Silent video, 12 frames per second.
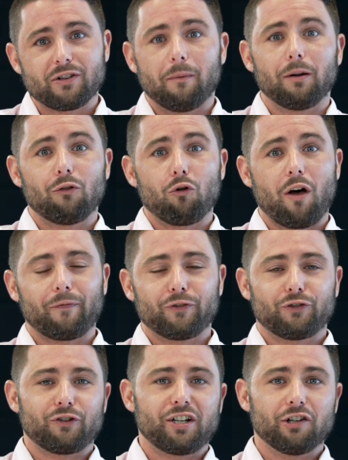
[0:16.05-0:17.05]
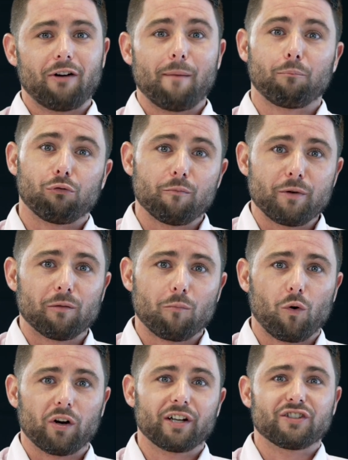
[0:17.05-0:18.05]
I'm a loan officer here at Premier
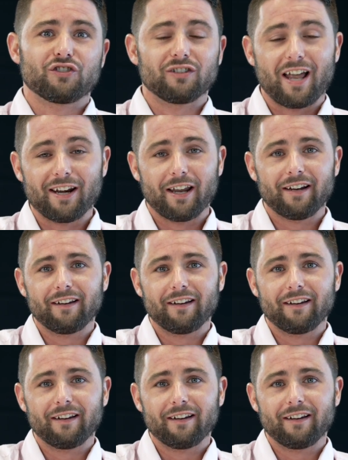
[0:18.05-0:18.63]
Mortgage Lending.